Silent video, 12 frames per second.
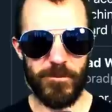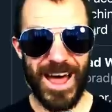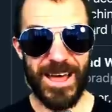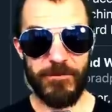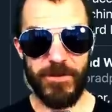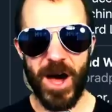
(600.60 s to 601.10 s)

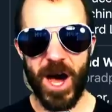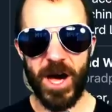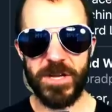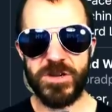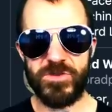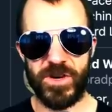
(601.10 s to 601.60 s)

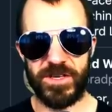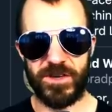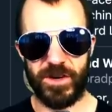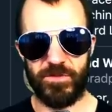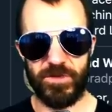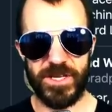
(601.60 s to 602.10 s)
500
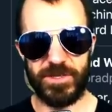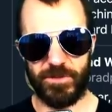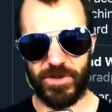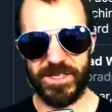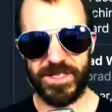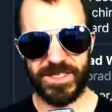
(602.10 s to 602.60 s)

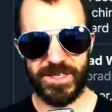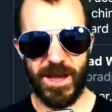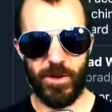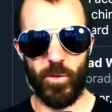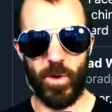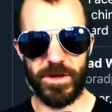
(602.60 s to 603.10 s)
retweets,
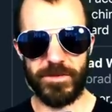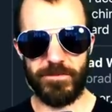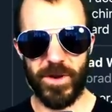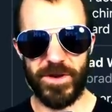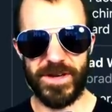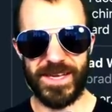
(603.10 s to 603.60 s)

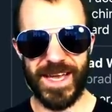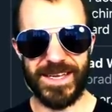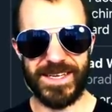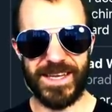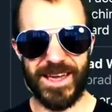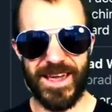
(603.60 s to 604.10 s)

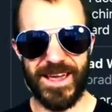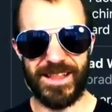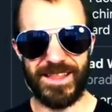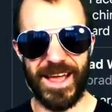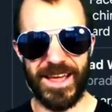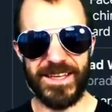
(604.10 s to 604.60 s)
1.9k
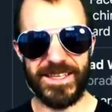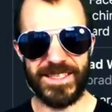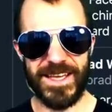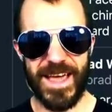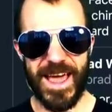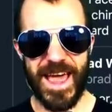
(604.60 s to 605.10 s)
likes,
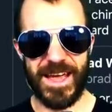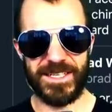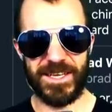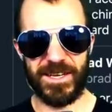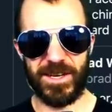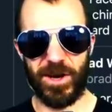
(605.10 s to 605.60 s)
and
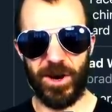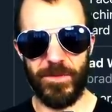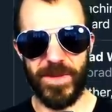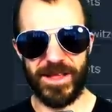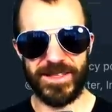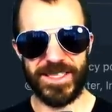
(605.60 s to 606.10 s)

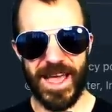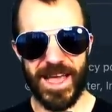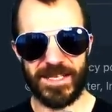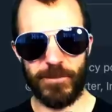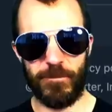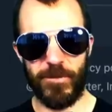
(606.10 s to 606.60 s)
comments
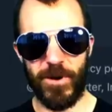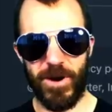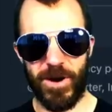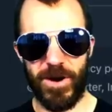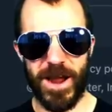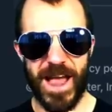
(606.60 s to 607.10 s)
as far